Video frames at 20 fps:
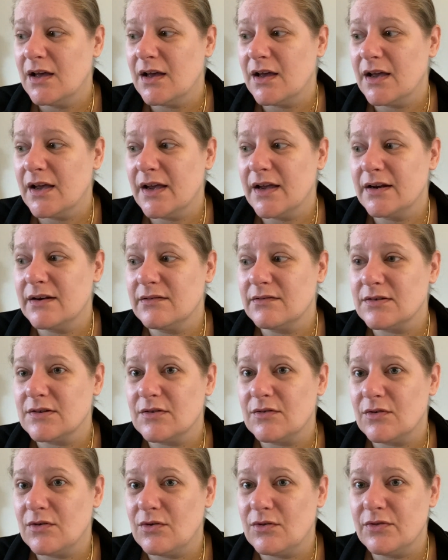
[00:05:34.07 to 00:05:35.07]
and
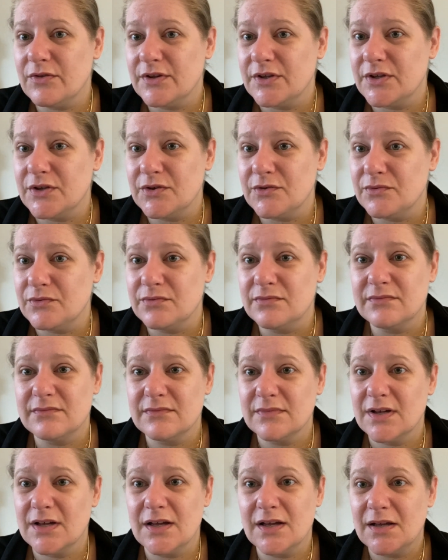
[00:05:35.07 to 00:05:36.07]
all the new
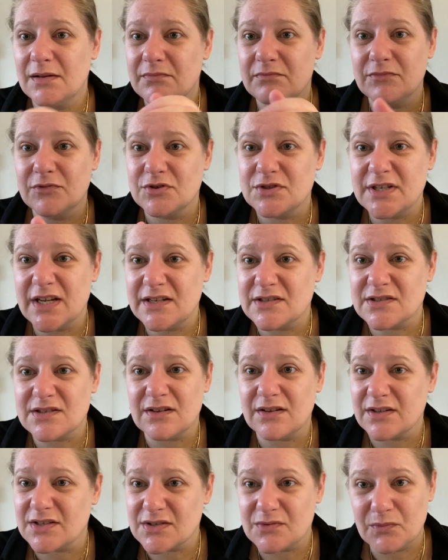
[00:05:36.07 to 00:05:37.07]

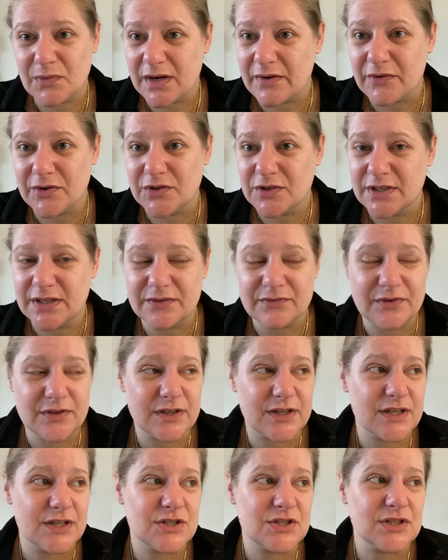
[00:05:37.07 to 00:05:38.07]
utensils and whatever you need for the
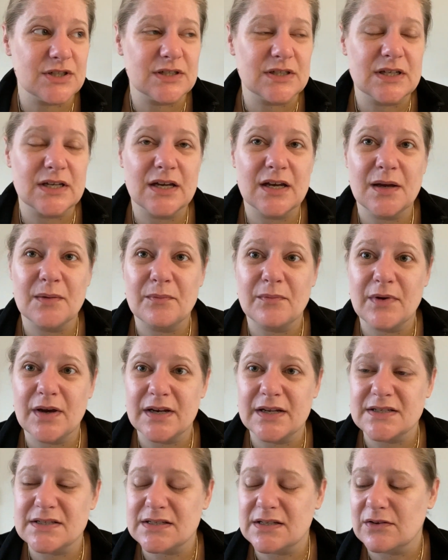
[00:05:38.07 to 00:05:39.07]
kitchen. But
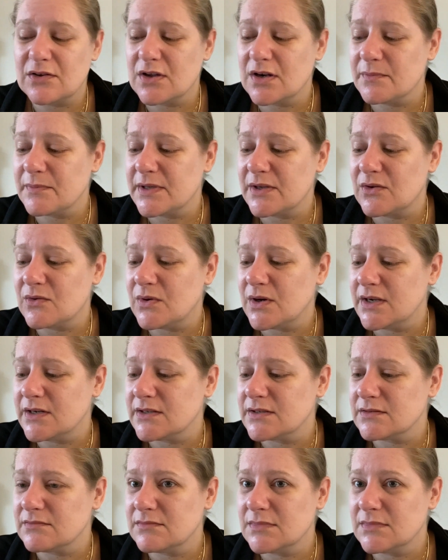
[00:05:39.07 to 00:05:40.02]
it's still gonna be quite